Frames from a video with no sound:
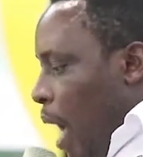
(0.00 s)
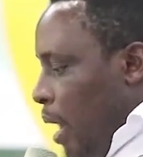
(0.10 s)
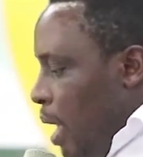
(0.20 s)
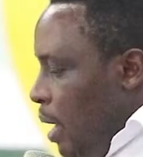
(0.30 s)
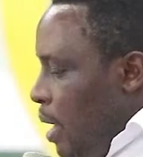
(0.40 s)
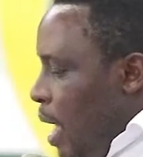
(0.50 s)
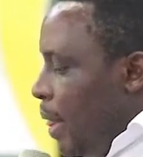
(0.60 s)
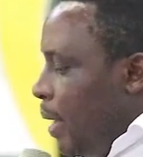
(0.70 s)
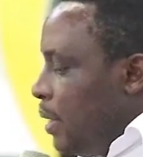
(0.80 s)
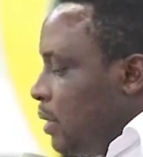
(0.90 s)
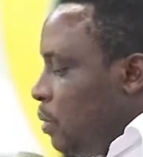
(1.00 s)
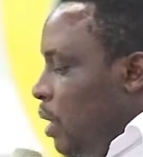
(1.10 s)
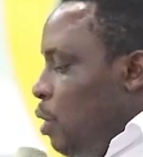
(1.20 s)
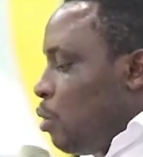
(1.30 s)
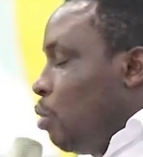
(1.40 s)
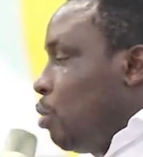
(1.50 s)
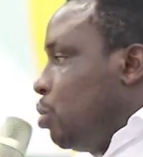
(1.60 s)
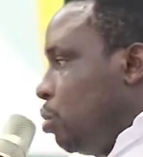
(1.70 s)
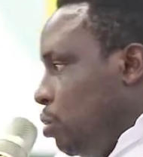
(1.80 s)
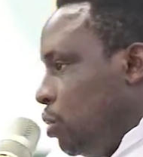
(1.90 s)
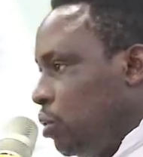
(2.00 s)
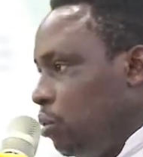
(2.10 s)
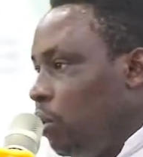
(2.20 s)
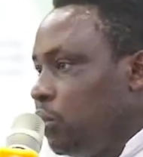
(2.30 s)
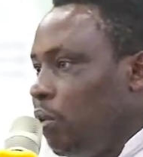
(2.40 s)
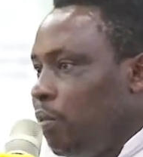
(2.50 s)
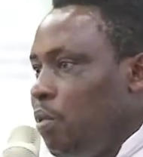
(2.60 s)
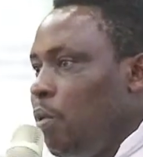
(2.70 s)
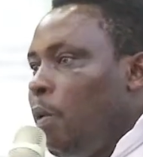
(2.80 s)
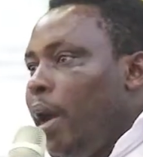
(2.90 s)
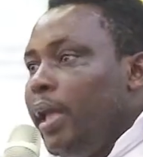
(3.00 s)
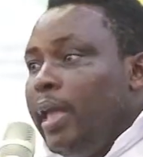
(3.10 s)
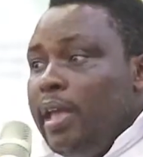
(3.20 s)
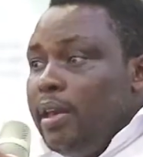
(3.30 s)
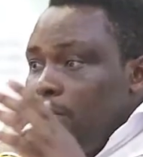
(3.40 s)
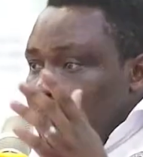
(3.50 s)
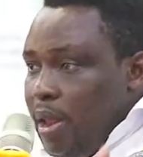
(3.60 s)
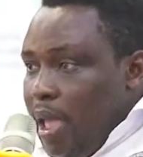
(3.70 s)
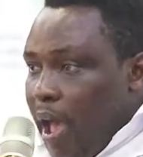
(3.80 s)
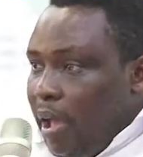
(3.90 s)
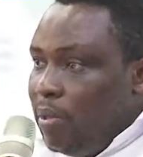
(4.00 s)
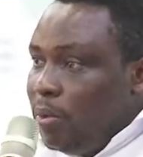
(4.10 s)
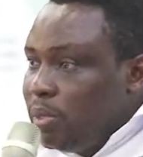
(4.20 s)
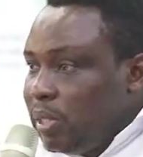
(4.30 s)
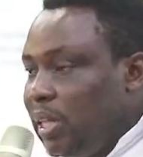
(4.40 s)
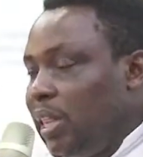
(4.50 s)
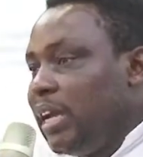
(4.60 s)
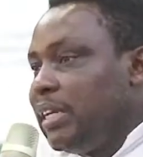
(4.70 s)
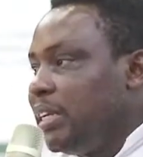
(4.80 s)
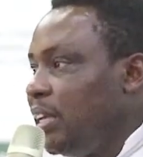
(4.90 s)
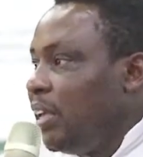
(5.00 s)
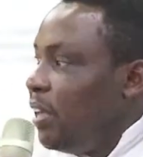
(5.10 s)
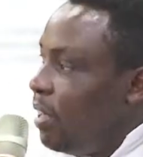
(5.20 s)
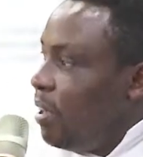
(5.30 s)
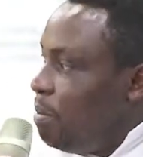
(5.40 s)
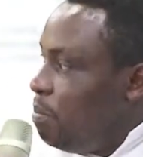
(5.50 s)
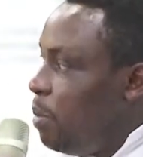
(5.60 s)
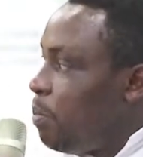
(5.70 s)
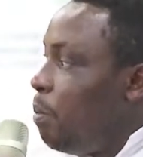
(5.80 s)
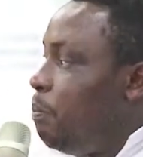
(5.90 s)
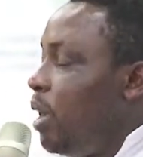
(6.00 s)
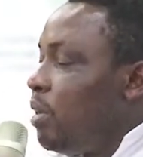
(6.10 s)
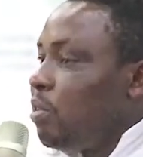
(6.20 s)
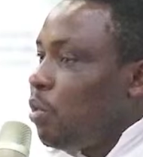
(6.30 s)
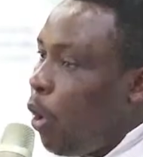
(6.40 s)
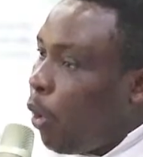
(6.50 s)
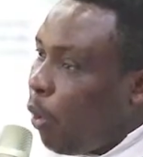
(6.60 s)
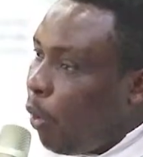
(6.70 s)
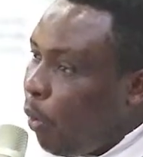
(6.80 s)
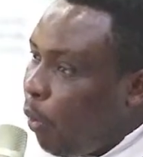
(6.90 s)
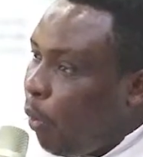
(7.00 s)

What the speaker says: And then the other one is radio talk shows. Those of you who are in media, you will see that people pay to talk,